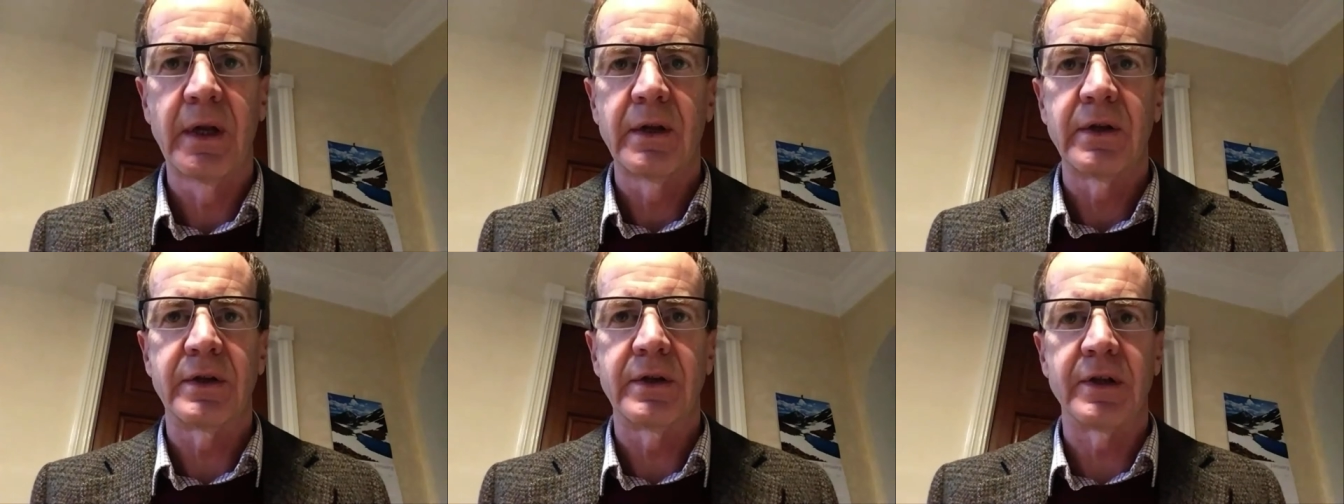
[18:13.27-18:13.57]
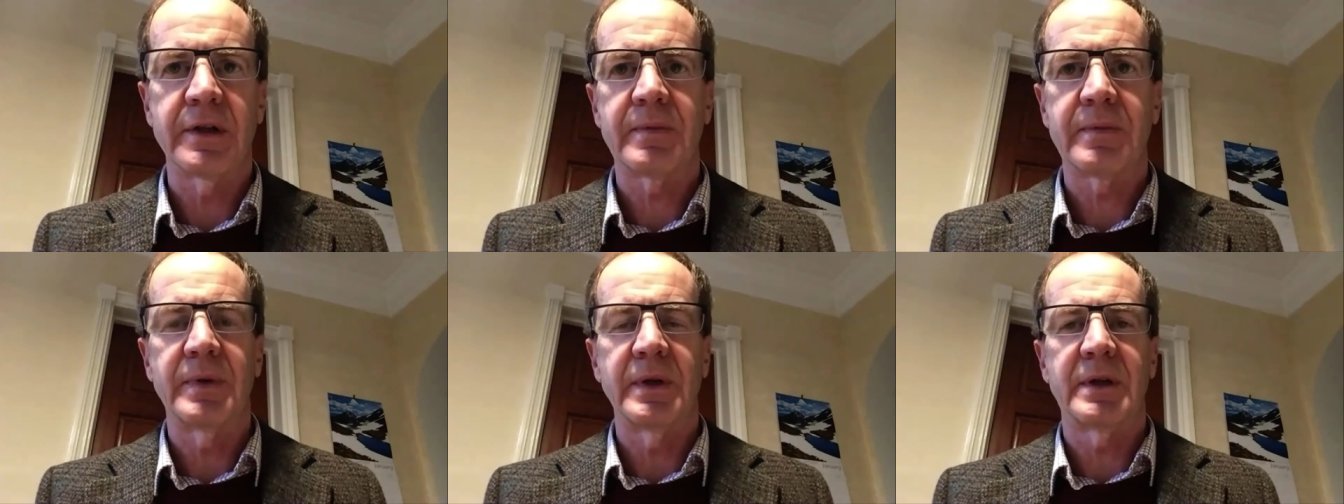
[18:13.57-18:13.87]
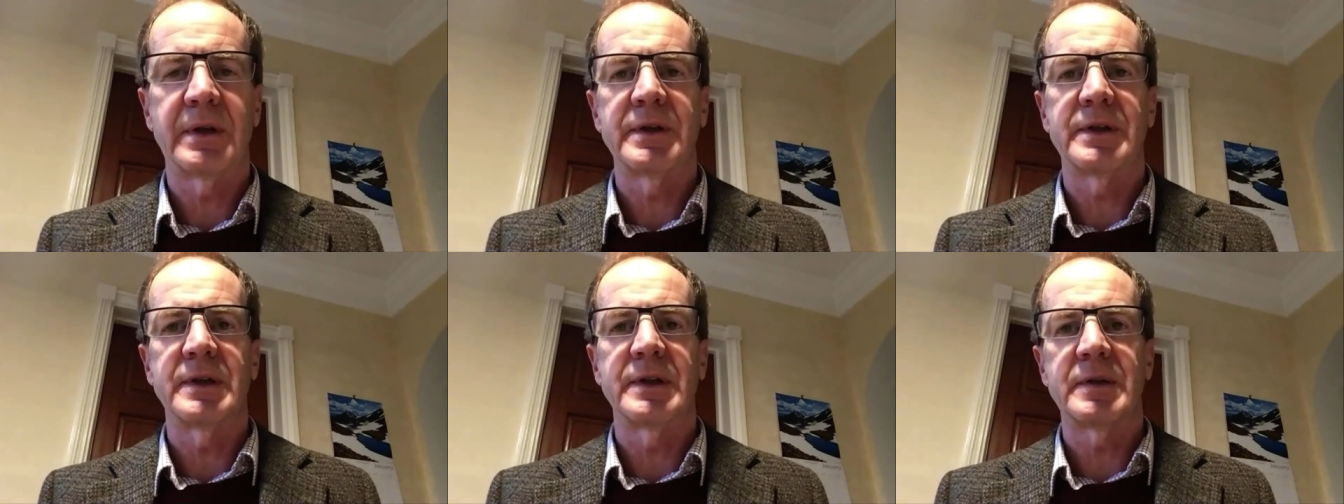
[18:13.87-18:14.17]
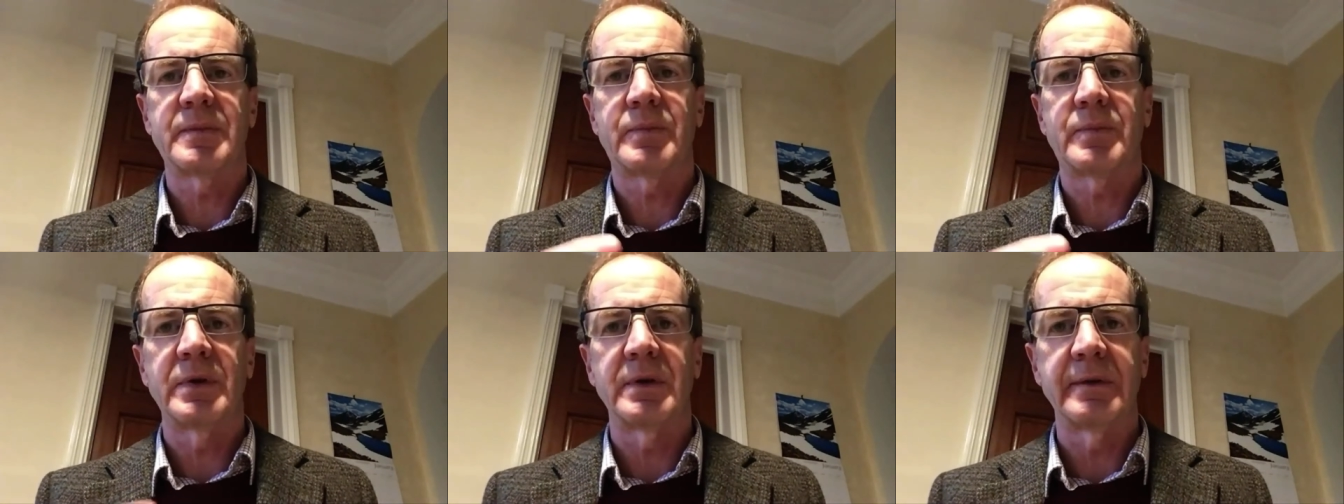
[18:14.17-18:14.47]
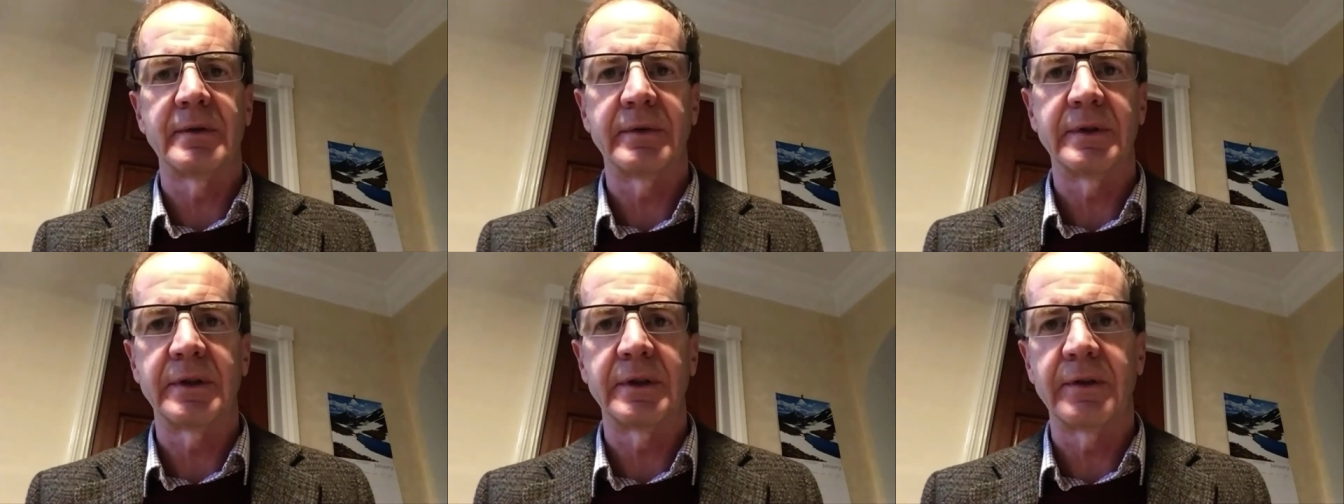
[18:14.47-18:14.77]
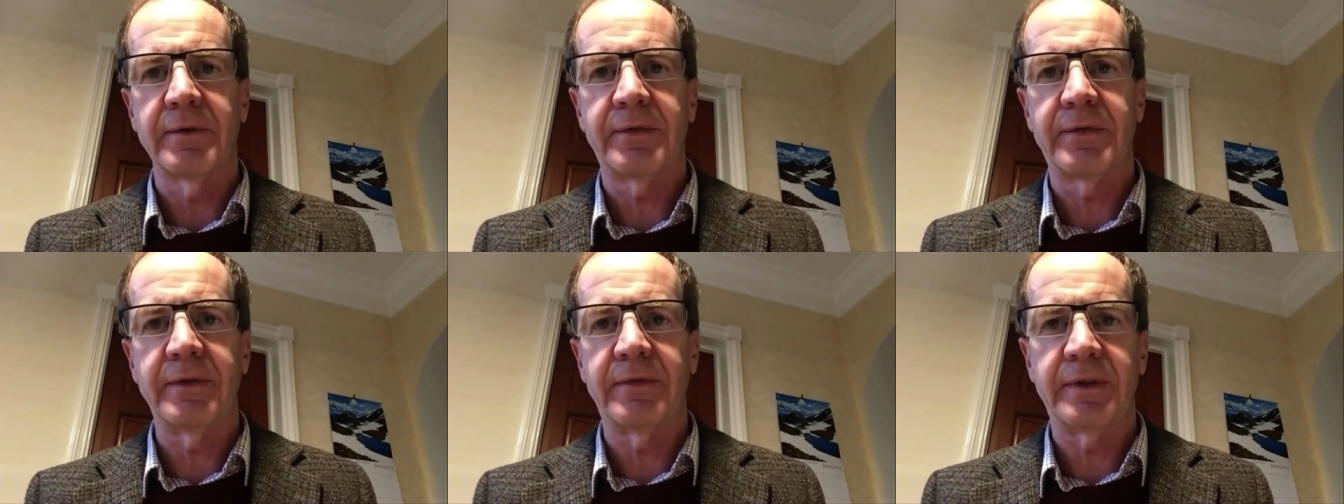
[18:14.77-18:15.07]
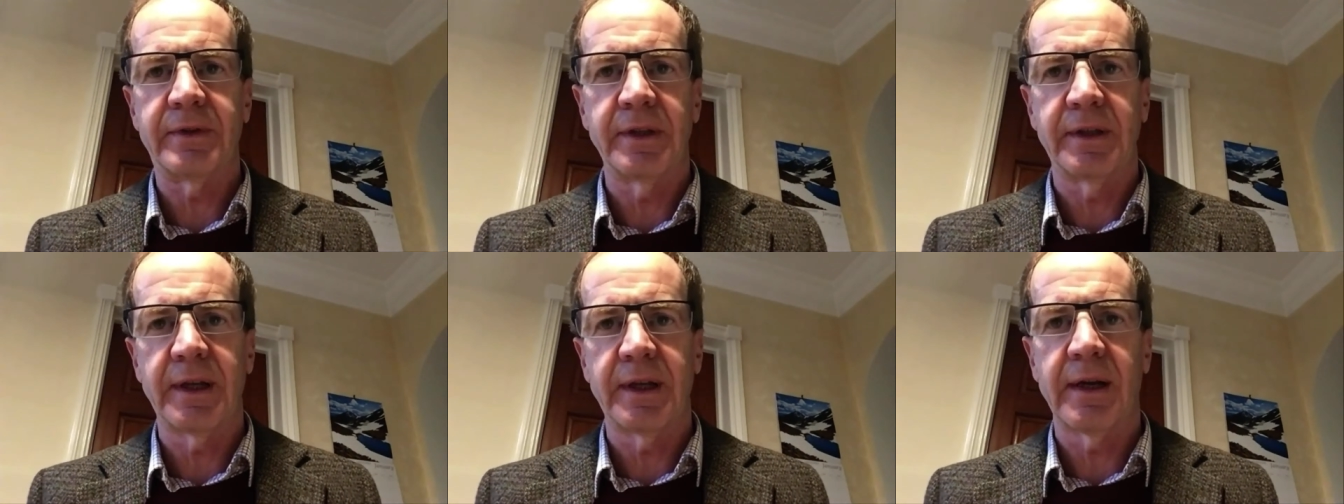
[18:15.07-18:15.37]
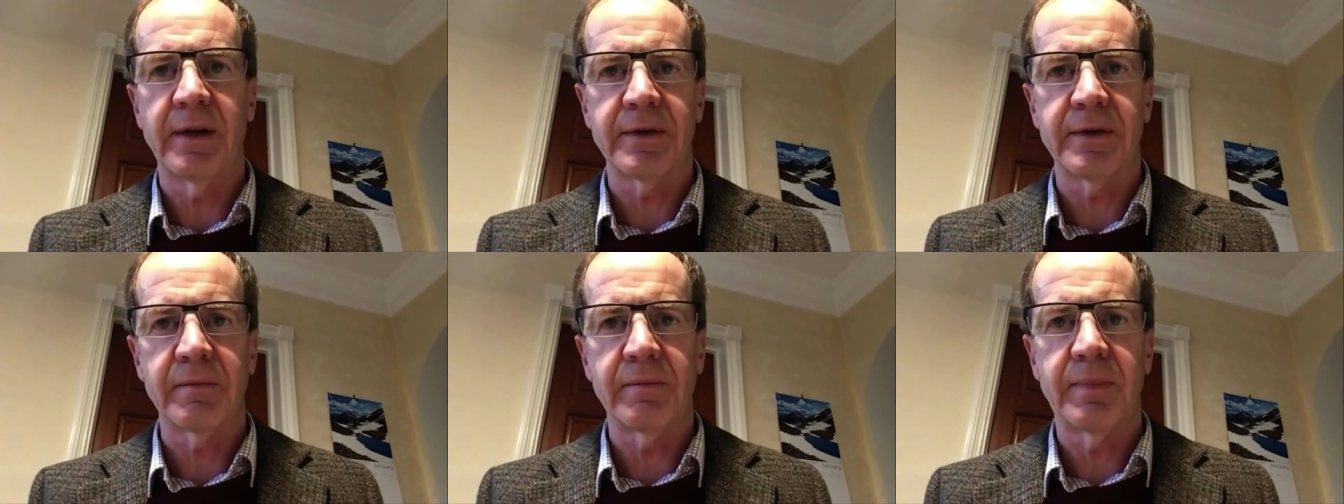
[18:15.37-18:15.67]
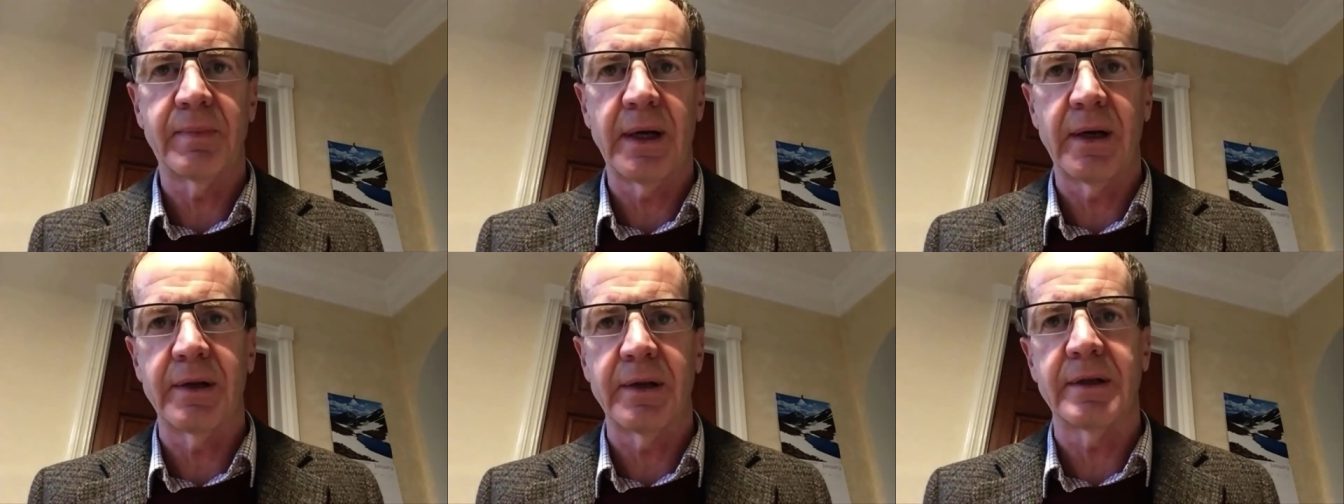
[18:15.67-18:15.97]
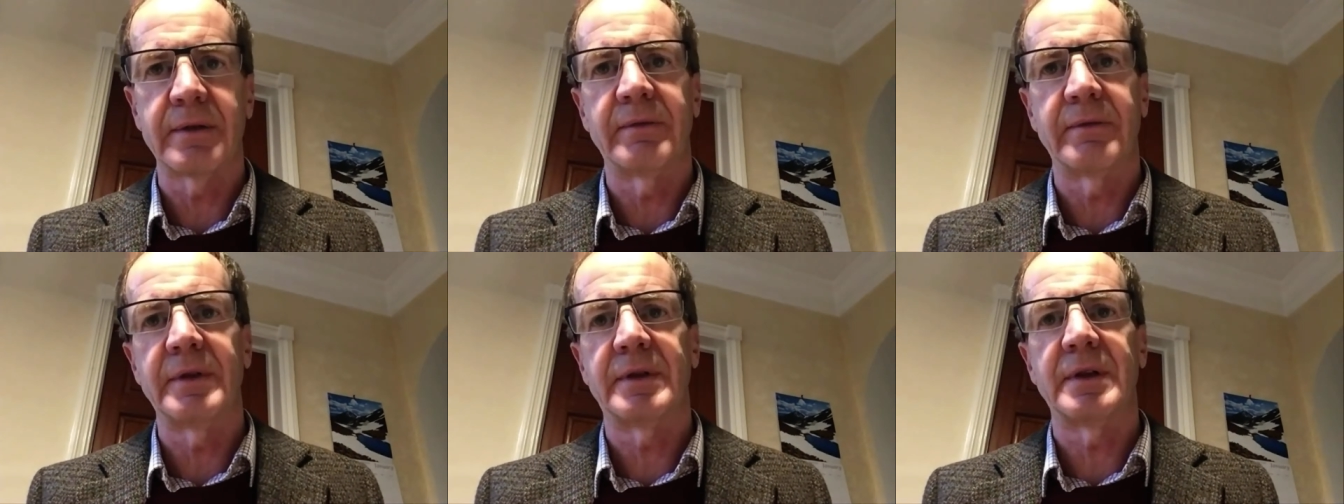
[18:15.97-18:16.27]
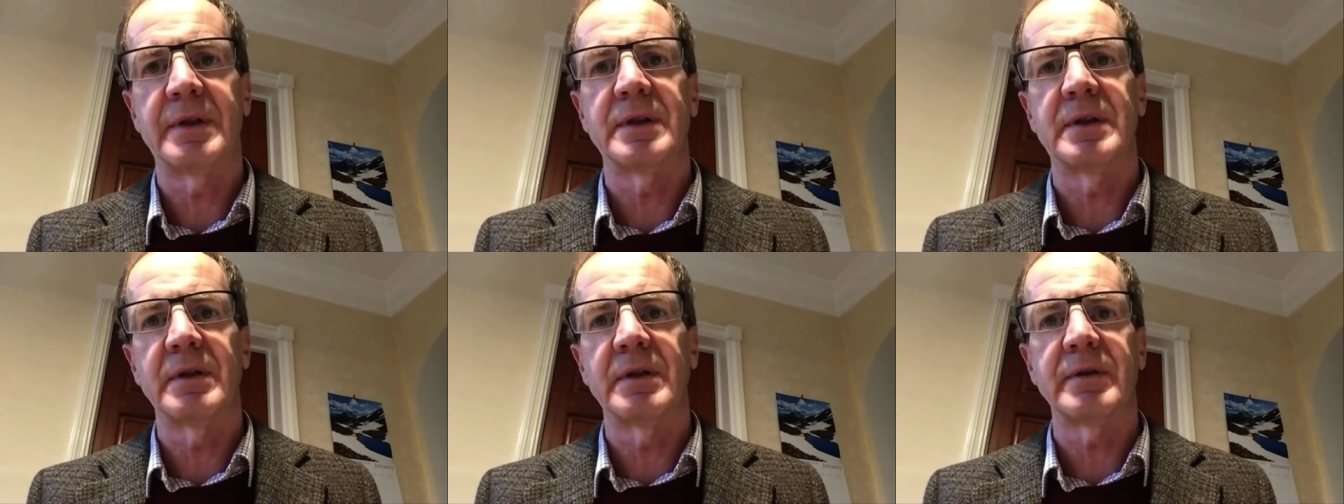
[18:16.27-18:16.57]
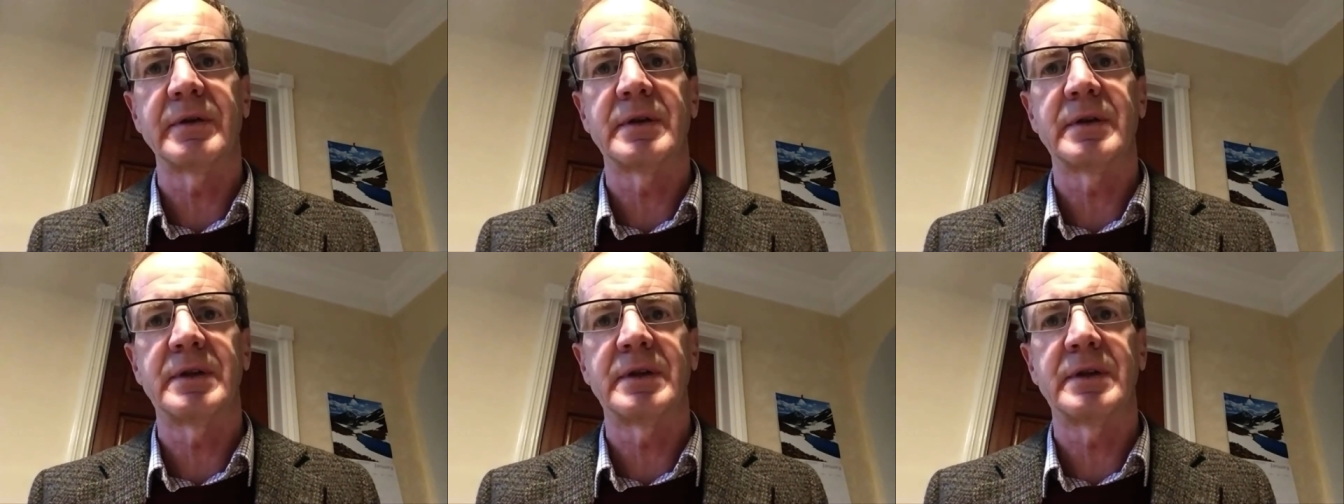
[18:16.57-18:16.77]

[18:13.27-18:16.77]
just because it's proven that £50,000 of it is not